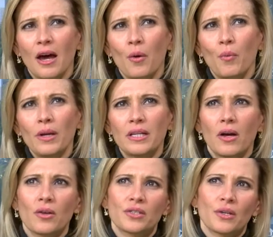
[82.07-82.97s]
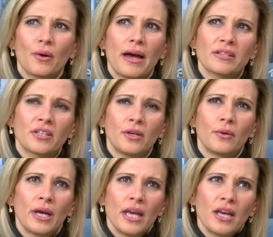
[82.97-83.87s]
I want to also ask
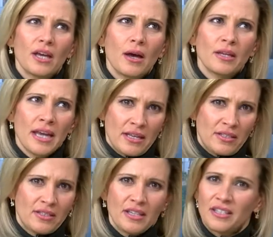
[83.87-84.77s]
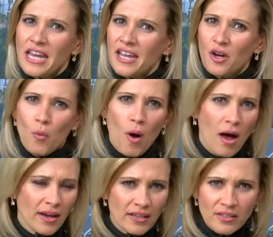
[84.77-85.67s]
you yes, taking a
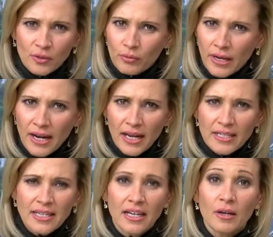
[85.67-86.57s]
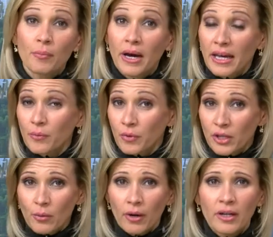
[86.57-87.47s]
walk is a great idea, but
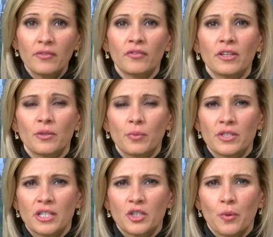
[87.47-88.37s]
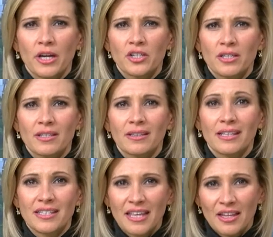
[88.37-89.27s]
when you are confronted with situations, and
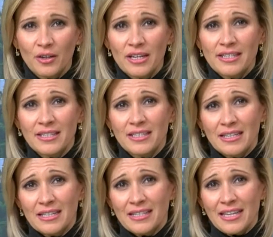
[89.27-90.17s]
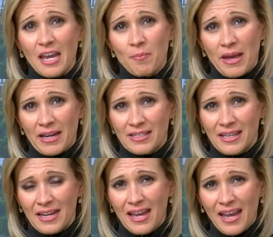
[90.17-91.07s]
let's say there isn't an escape exit